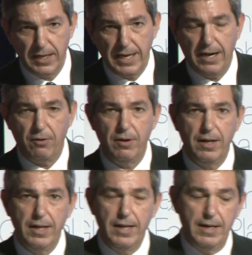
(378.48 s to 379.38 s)
Now,
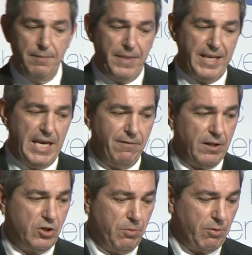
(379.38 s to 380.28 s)
given
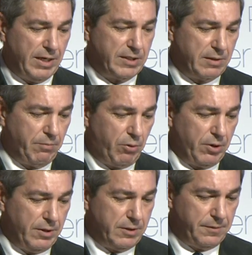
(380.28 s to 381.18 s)
that human rights is
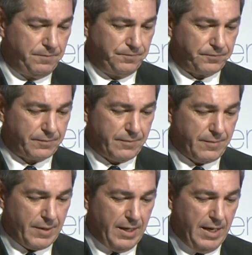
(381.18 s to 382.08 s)
important,
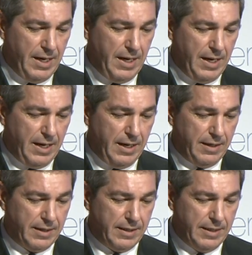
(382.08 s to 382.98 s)
uh,